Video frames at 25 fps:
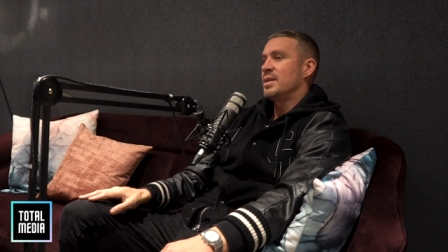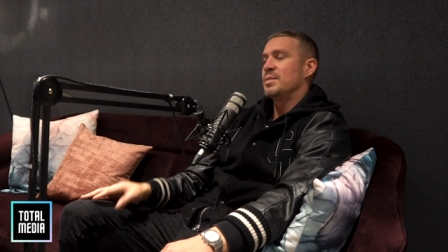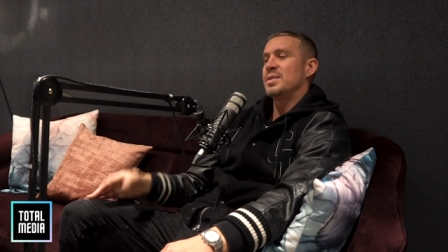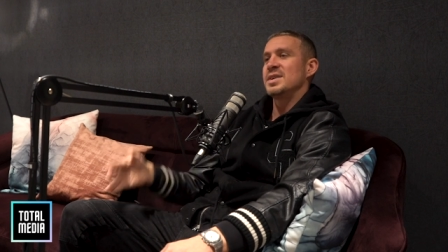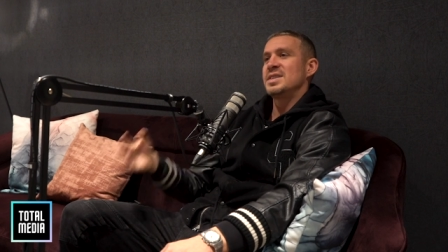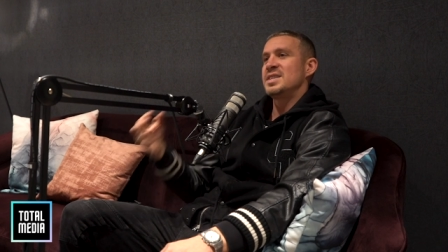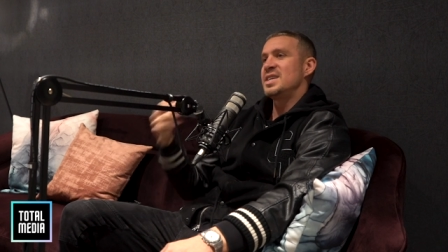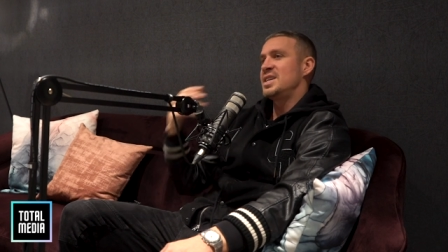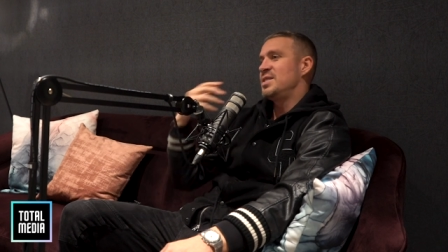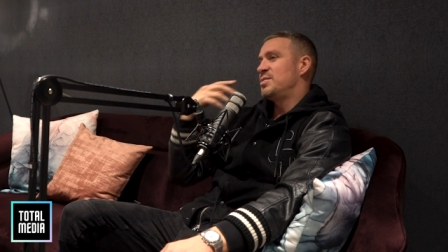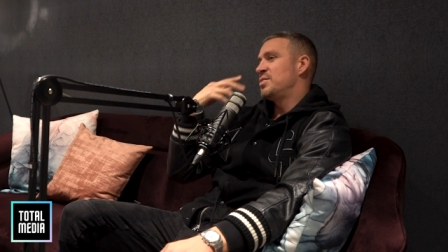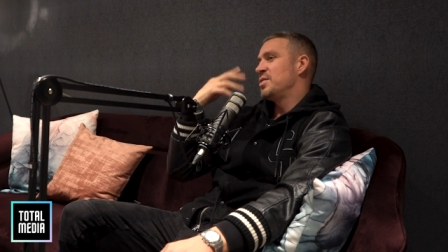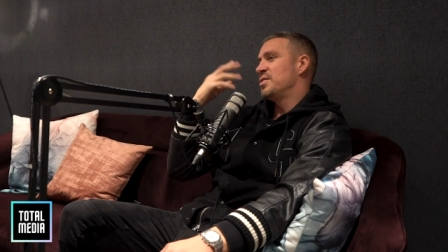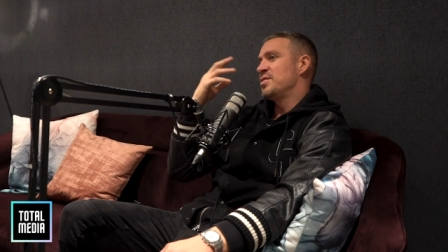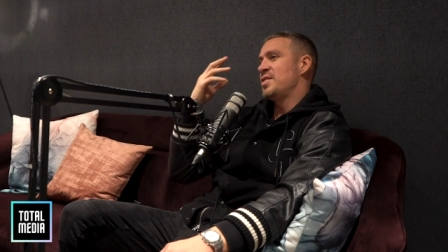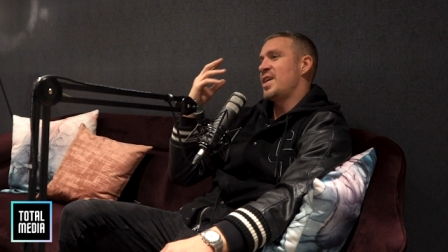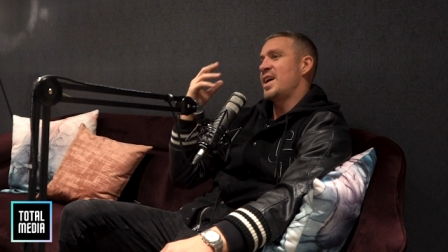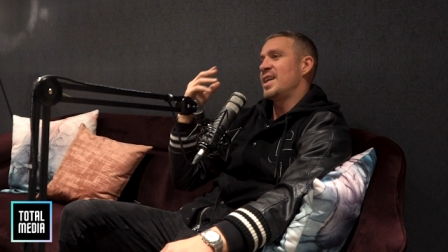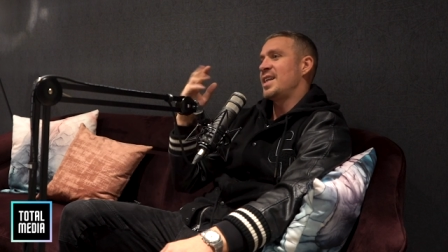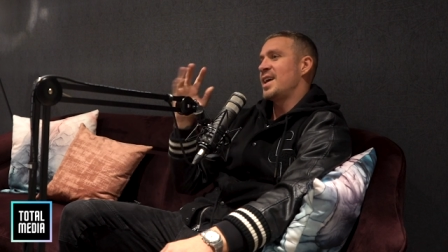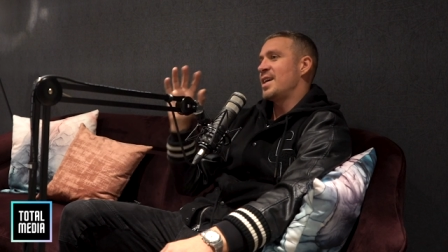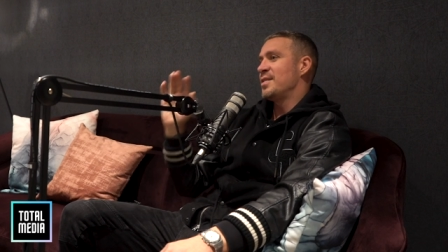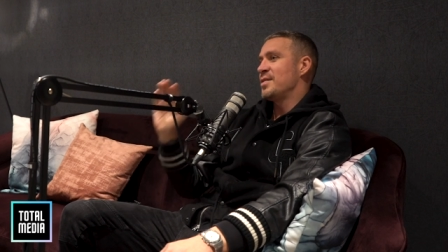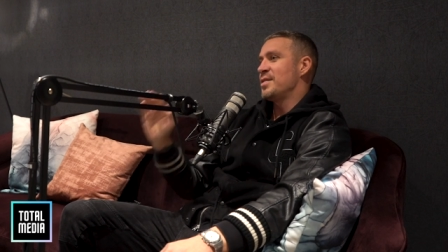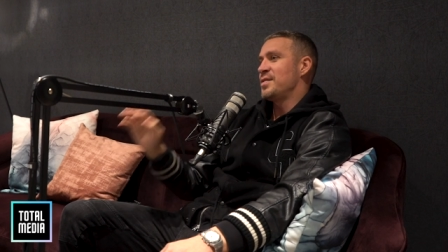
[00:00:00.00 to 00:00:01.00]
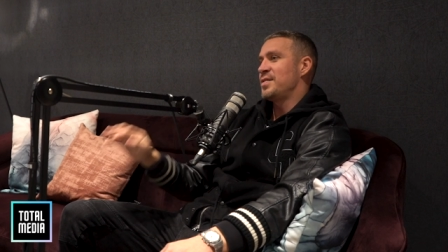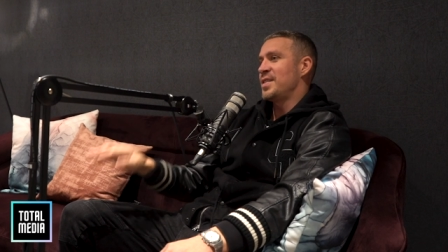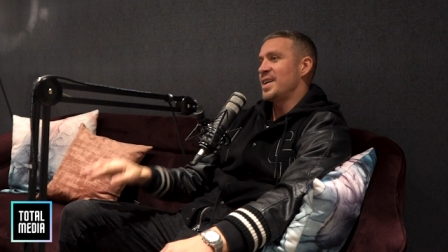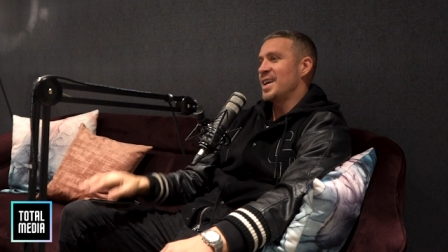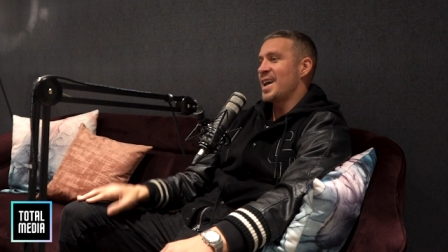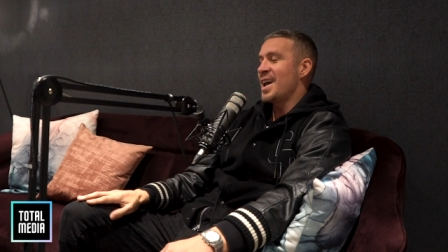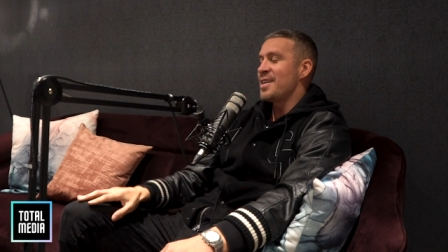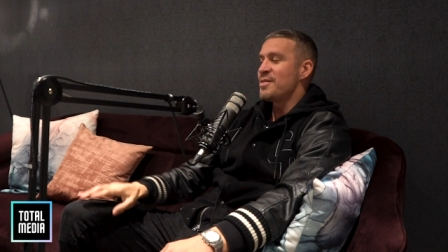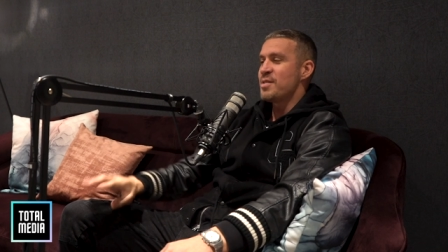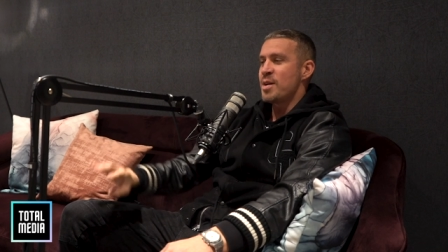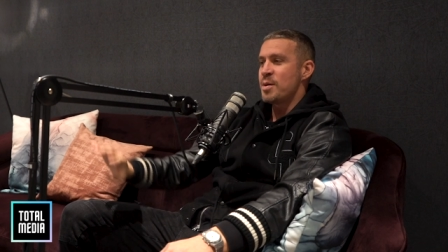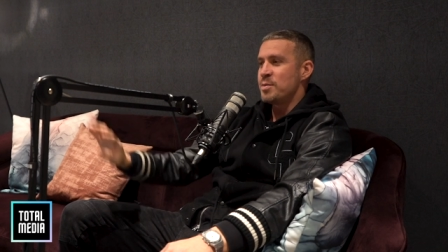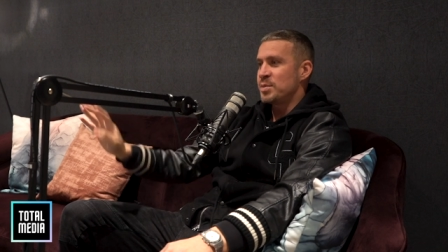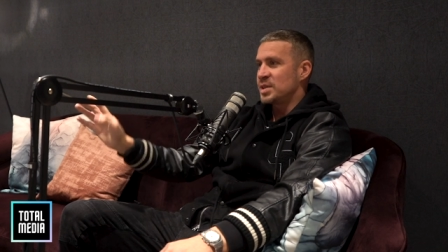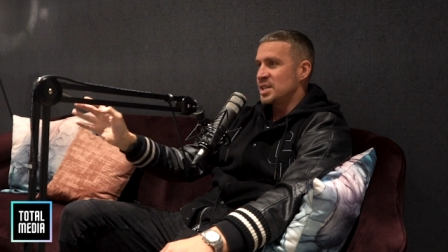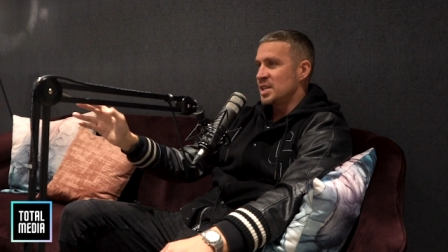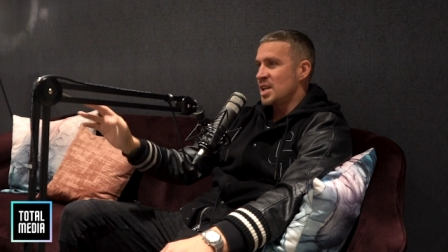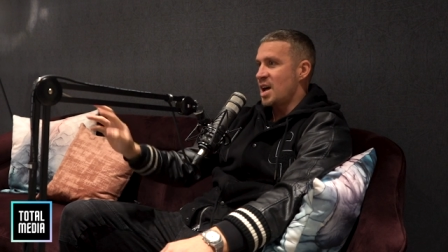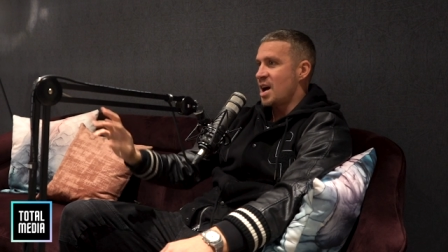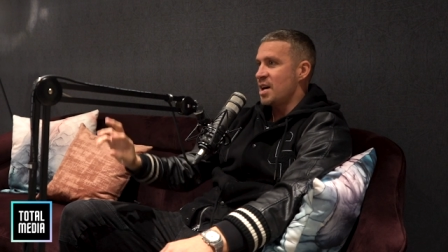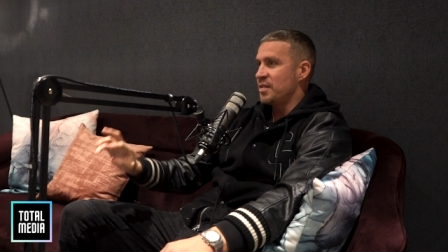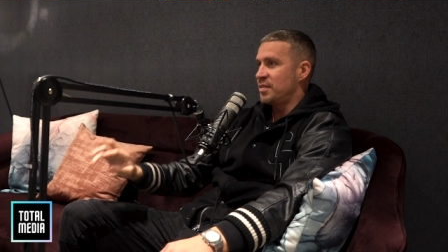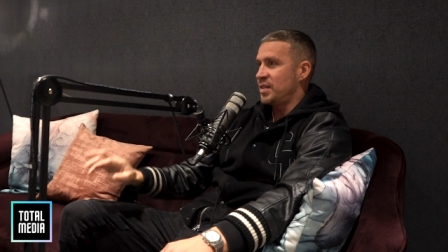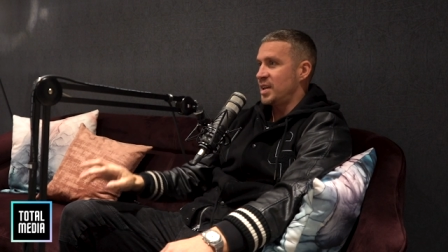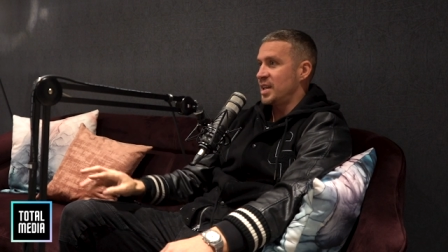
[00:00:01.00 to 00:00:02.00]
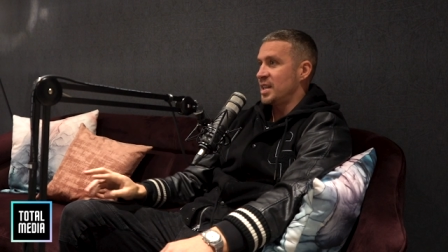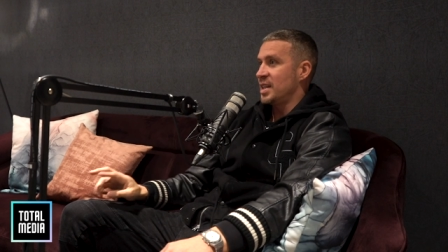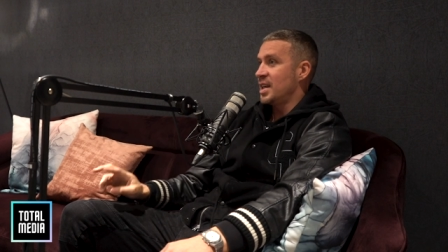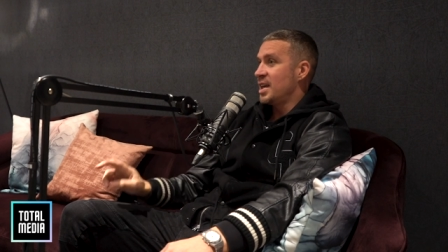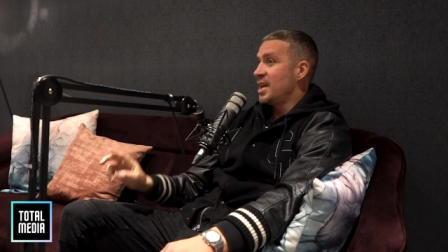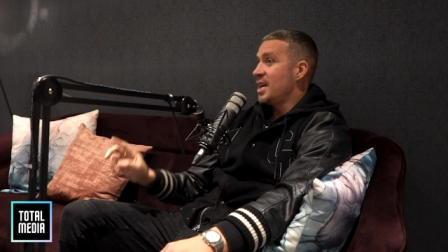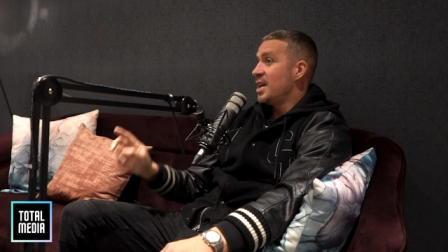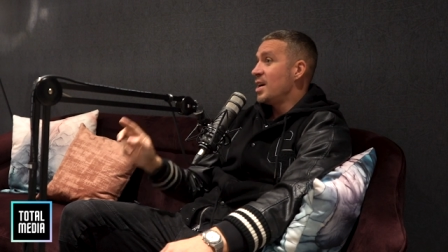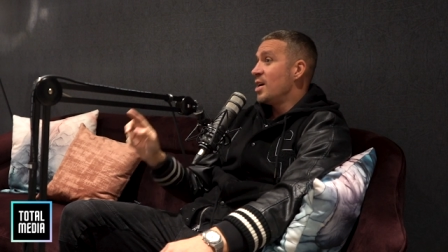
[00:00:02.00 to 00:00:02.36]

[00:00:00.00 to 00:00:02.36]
My teeth are red. Everything. Everyone was laughing.